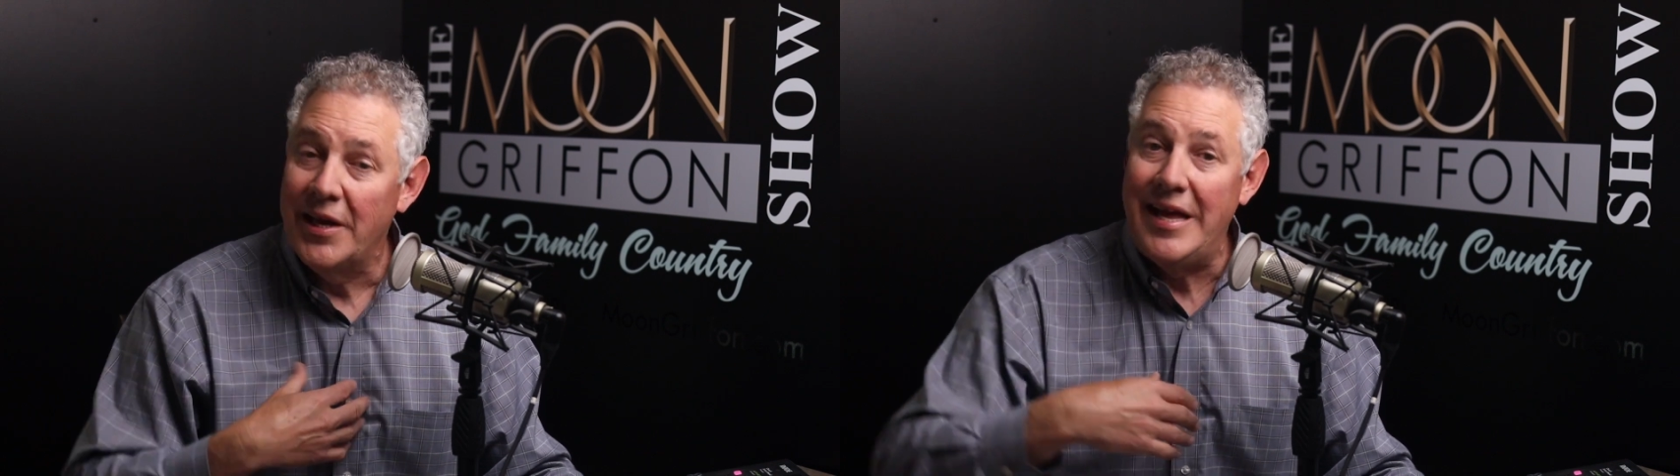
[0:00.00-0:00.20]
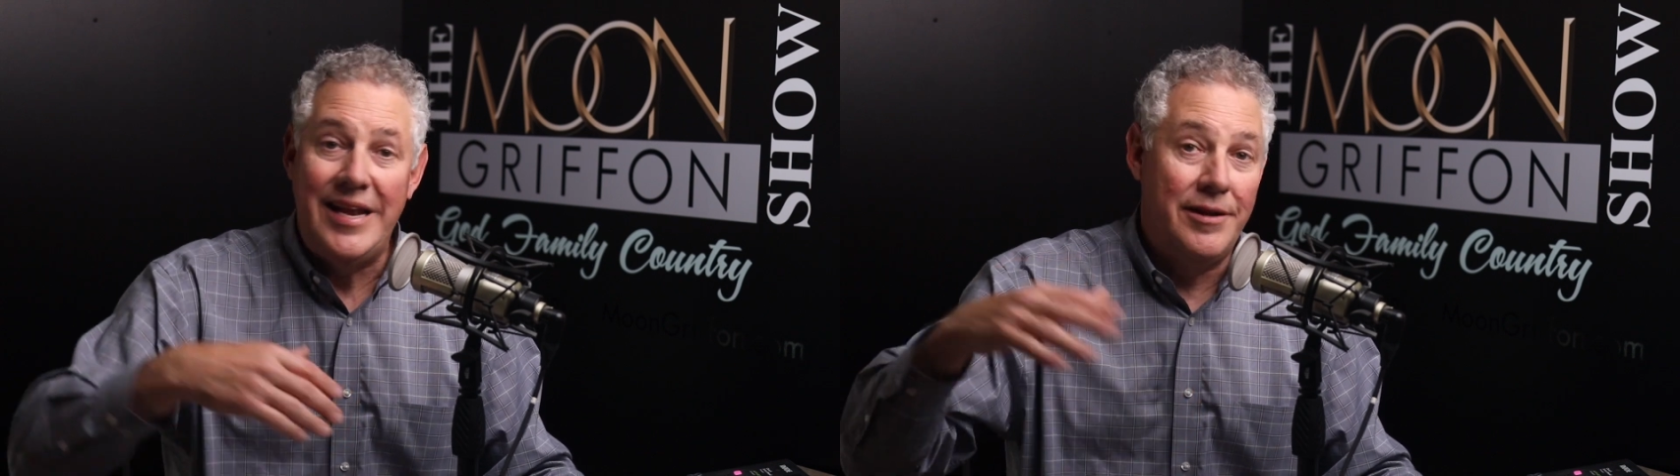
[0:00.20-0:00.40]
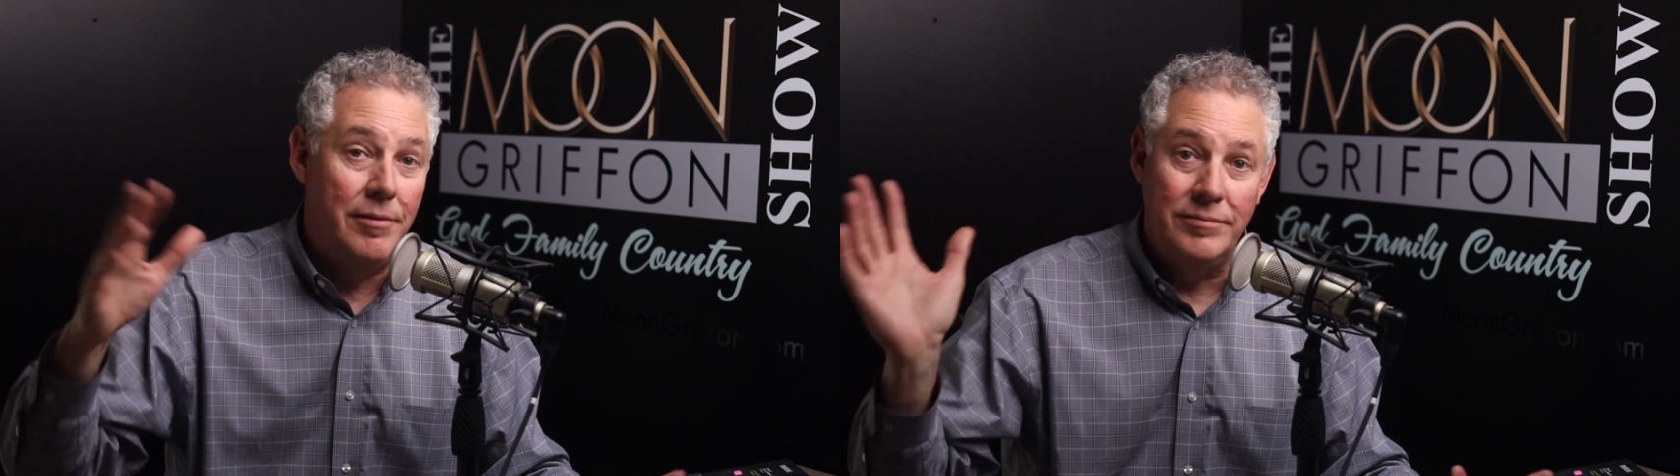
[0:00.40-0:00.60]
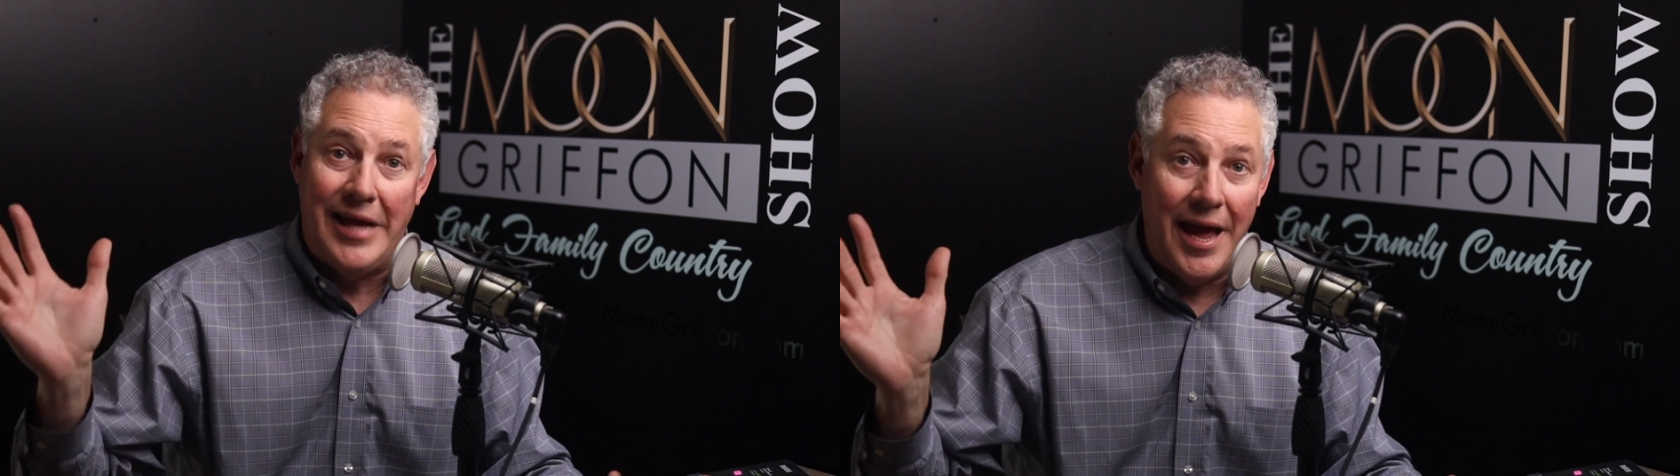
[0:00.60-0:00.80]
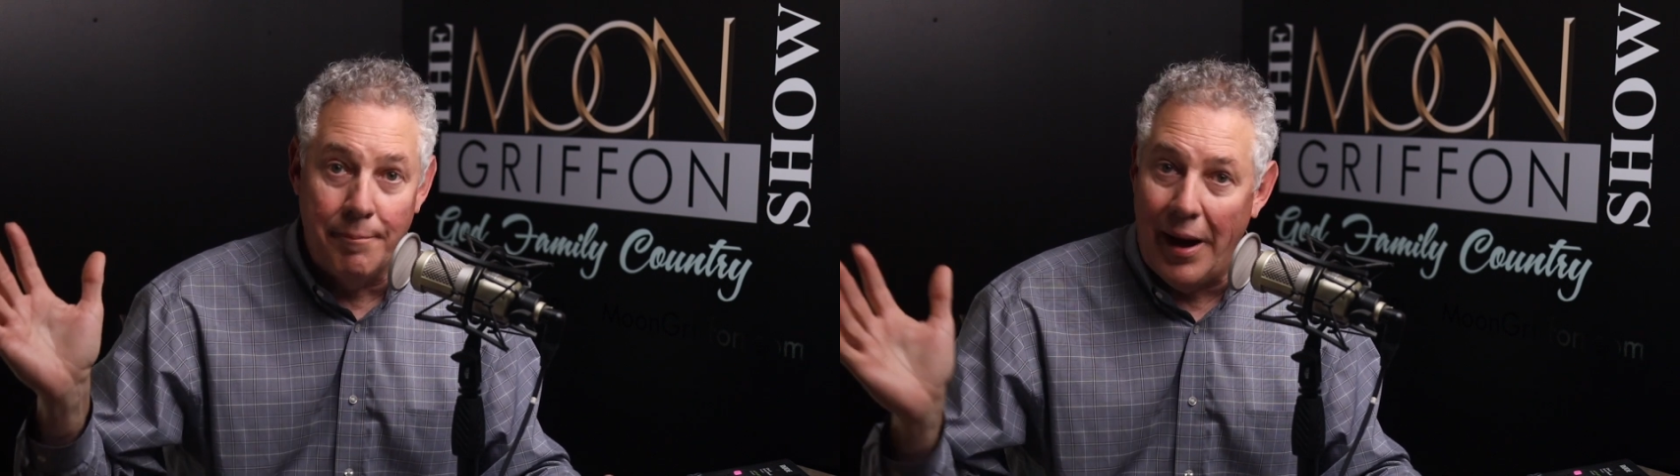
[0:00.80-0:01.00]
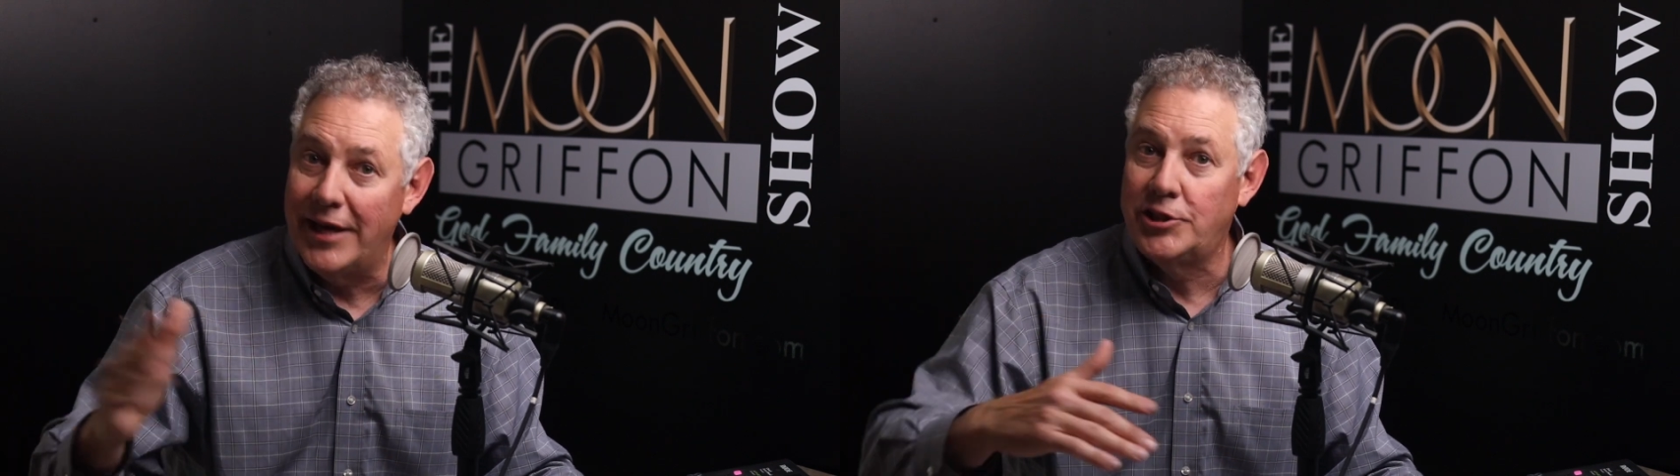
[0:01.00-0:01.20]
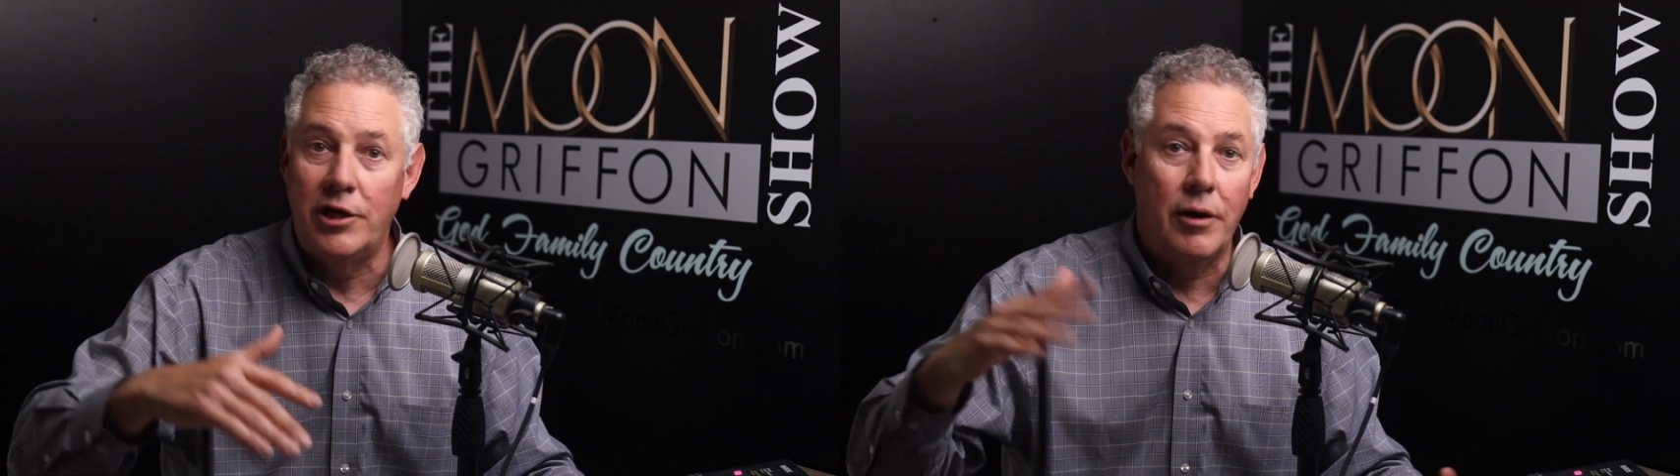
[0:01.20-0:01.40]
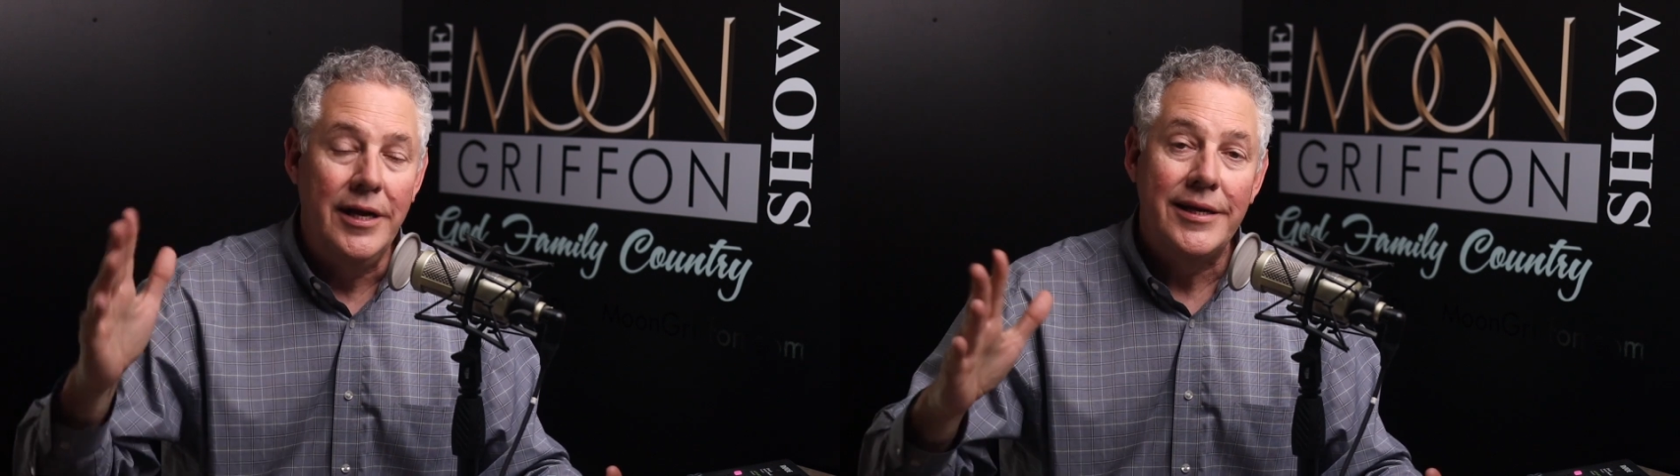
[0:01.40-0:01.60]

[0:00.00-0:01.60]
and Dan Bongino.